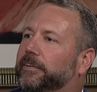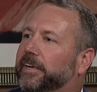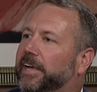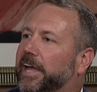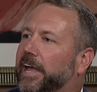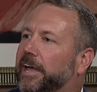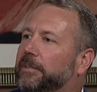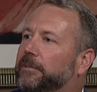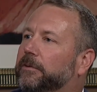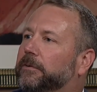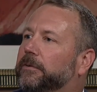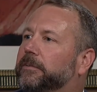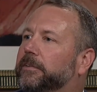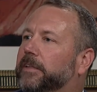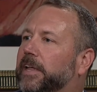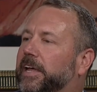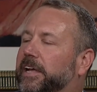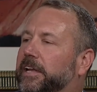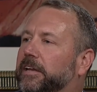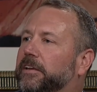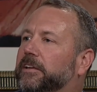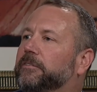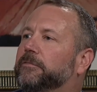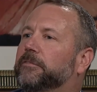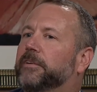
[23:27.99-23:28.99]
Together, they
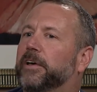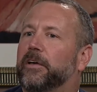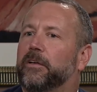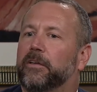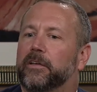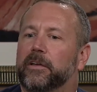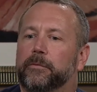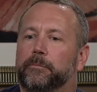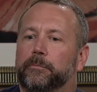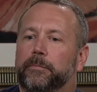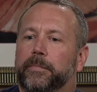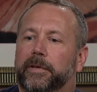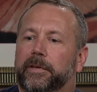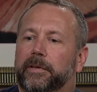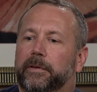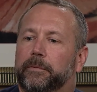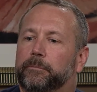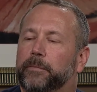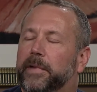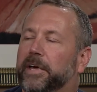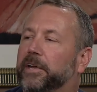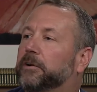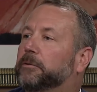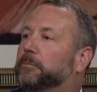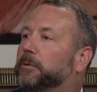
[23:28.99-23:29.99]
can develop
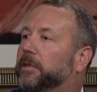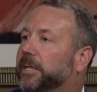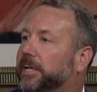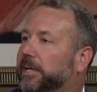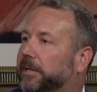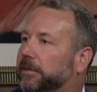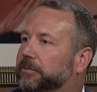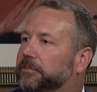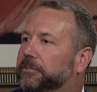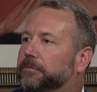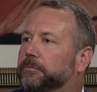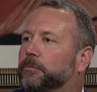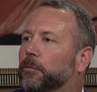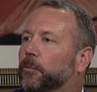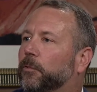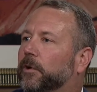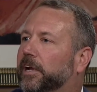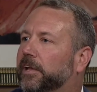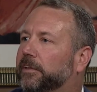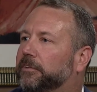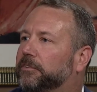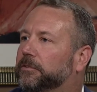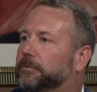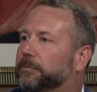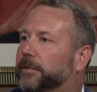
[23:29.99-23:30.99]
better plans. More right.
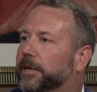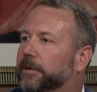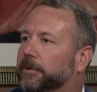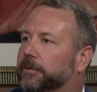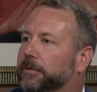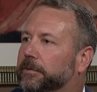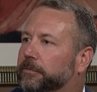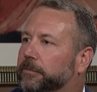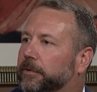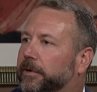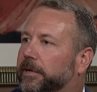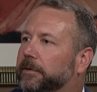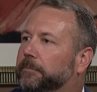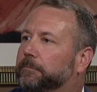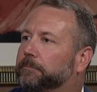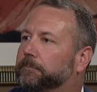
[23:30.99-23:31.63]
heads are better than one.